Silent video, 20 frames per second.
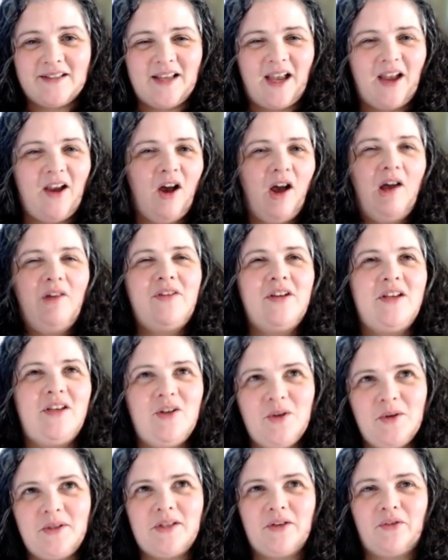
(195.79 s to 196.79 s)
I often
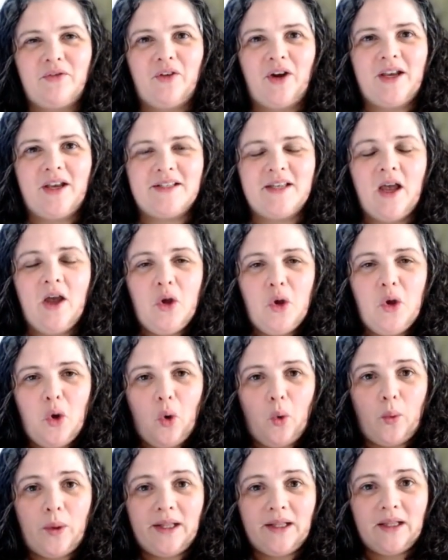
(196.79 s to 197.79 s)
use the phrase,
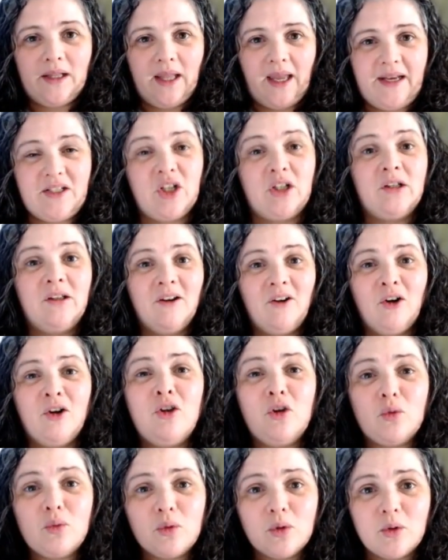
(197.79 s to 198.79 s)
we like to learn
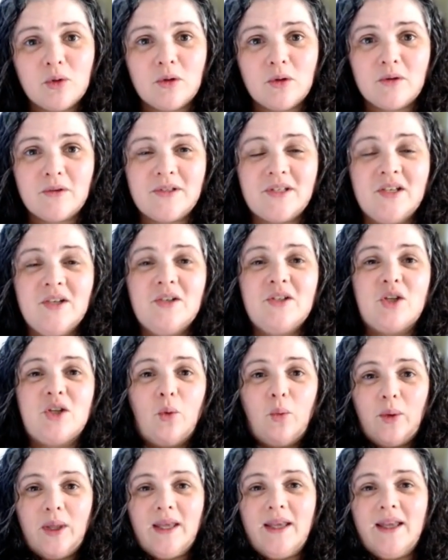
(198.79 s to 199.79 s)
the rules so
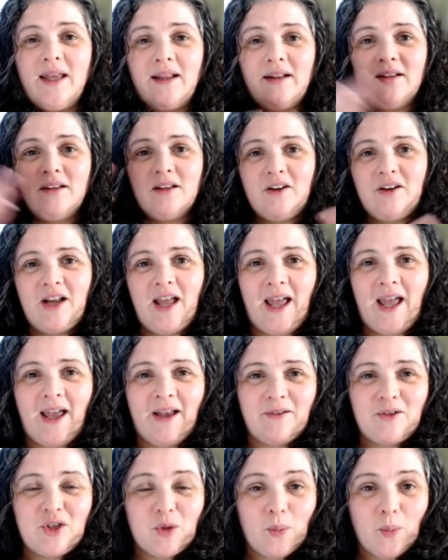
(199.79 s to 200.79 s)
we can learn how
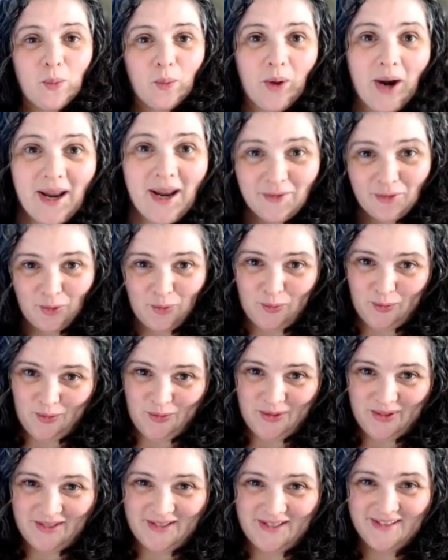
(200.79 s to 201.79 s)
to break the
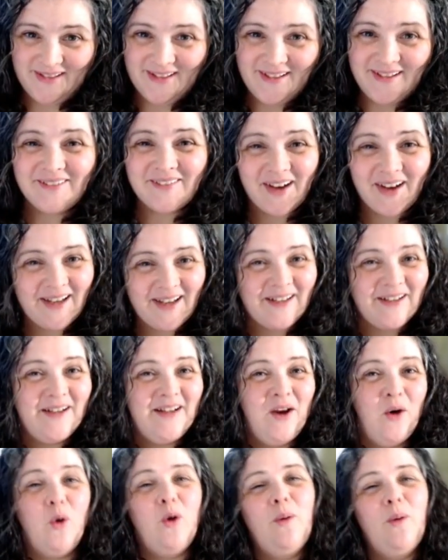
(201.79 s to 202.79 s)
rules, right?
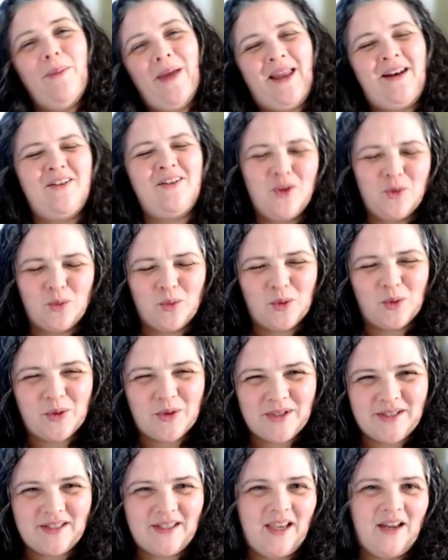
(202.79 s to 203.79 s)
Or bend the
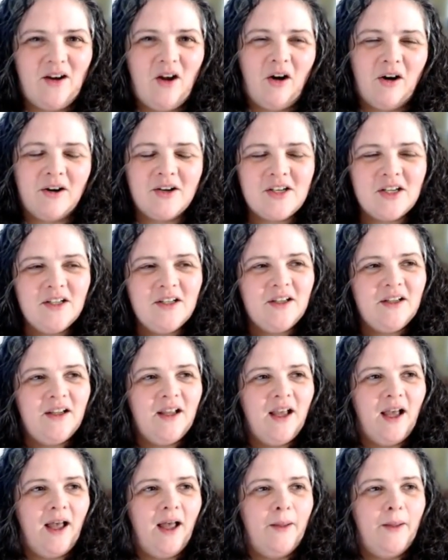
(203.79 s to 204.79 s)
rules in art.
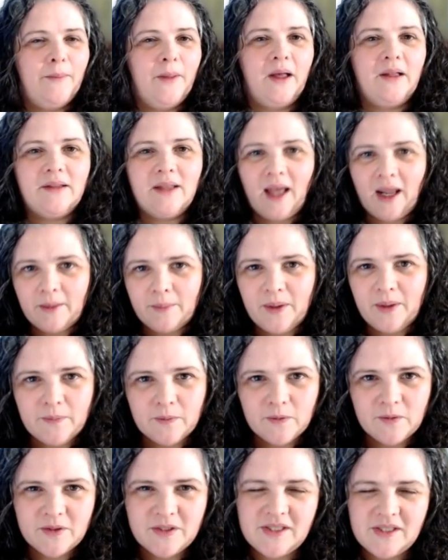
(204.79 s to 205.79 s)
A lot of
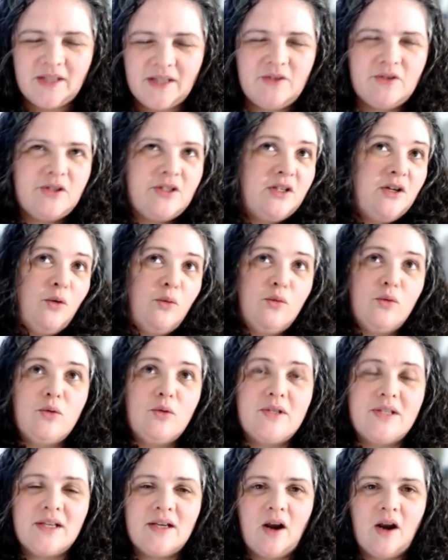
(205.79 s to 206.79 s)
people will say there's no
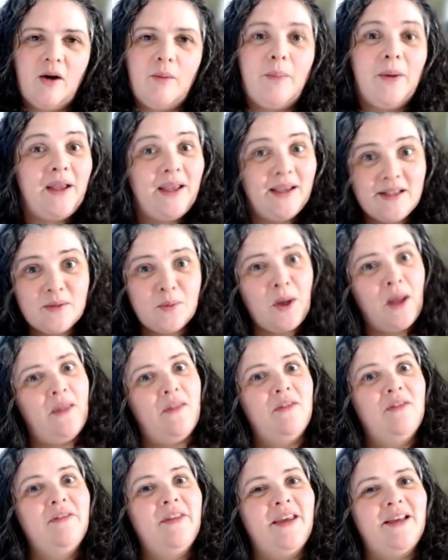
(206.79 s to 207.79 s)
rules in art, but guess what?
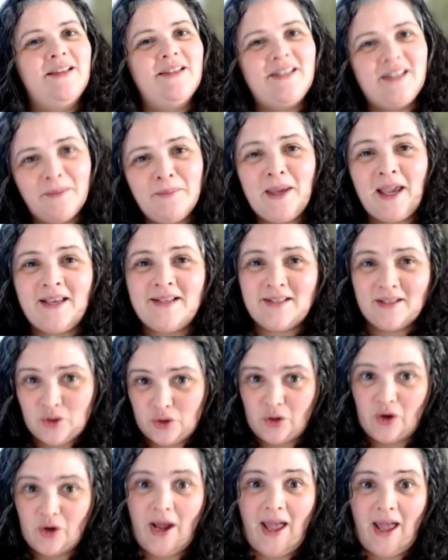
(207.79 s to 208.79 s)
In some cases
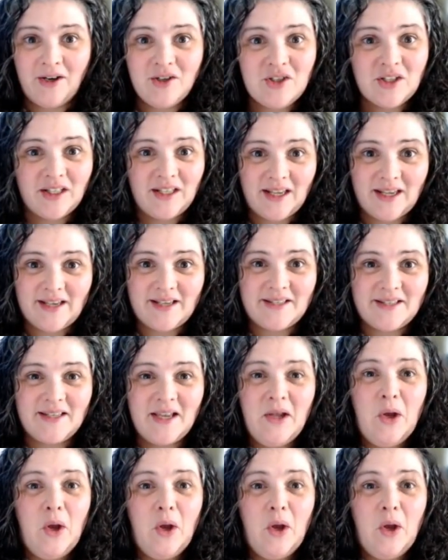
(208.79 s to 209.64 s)
there actually is.